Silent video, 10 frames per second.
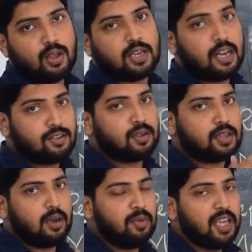
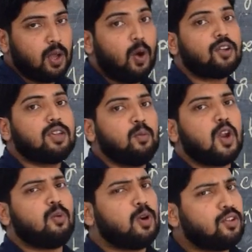Tell me
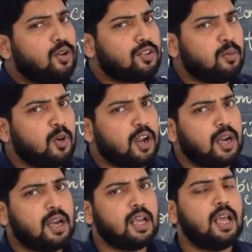oxymoron. What is
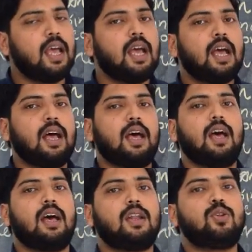
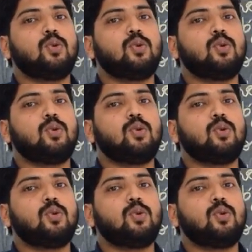oxymoron?